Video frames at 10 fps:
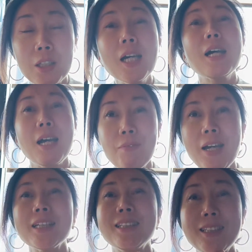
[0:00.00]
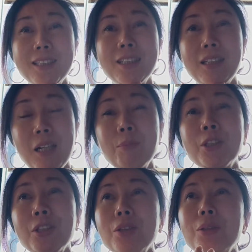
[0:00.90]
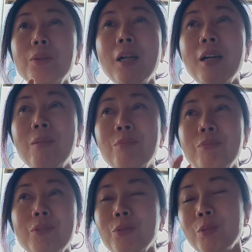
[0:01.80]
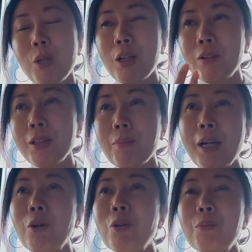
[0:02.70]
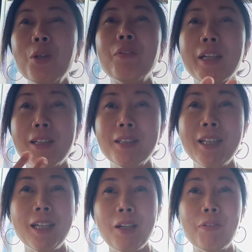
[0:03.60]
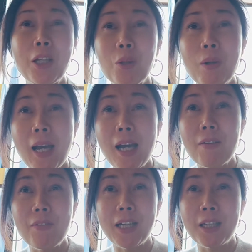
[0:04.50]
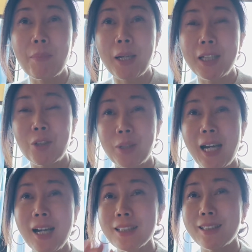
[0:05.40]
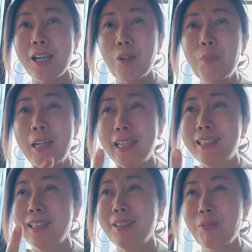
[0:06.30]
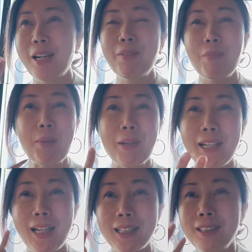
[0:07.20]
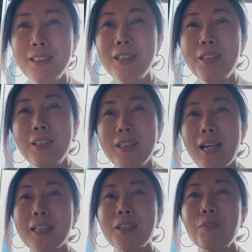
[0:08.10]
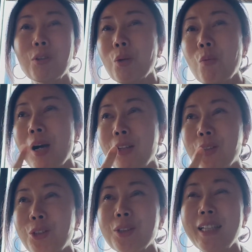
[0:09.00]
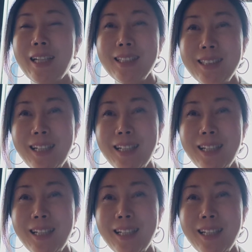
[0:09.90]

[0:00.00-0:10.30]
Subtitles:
Yeah, I've acted. I'm still, in my own movie. If they don't have anybody to cast, I will be the one maybe like acting for 1 or 2 days.